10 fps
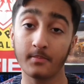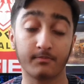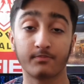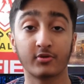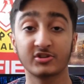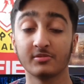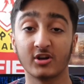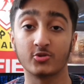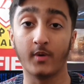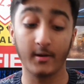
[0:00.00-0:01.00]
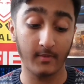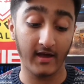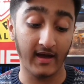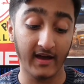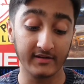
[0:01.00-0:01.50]
pretty much burnt my
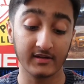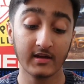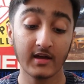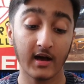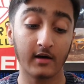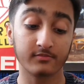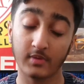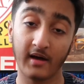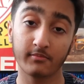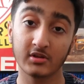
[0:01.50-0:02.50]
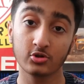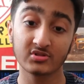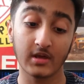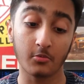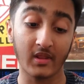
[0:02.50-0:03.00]
hand. I've been
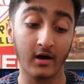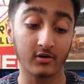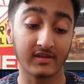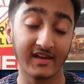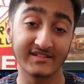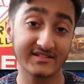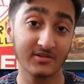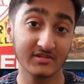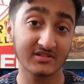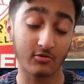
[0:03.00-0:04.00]
using it without a case. It is a